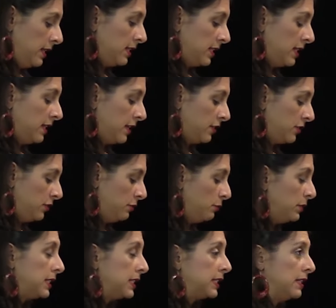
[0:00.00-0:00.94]
this collection,
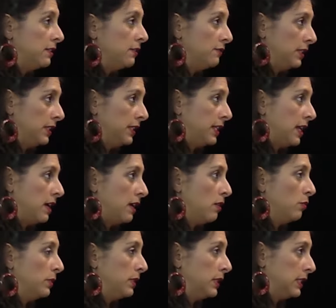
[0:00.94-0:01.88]
we see the
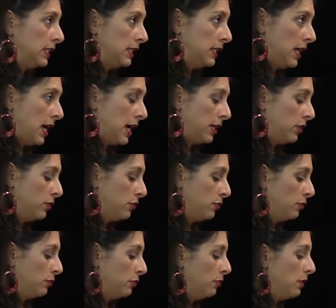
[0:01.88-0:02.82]
villanelle, we right. see the
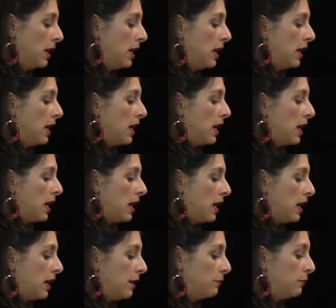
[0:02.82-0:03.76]
haiku, yeah.
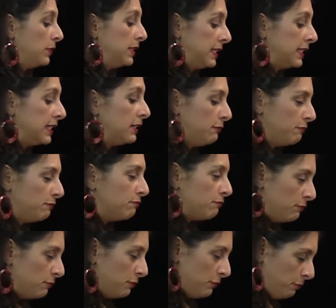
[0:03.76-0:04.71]
um, we see
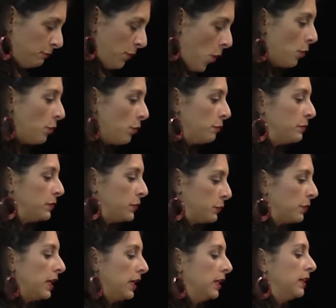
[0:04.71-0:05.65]
poems
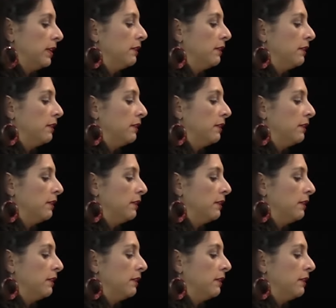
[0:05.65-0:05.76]
written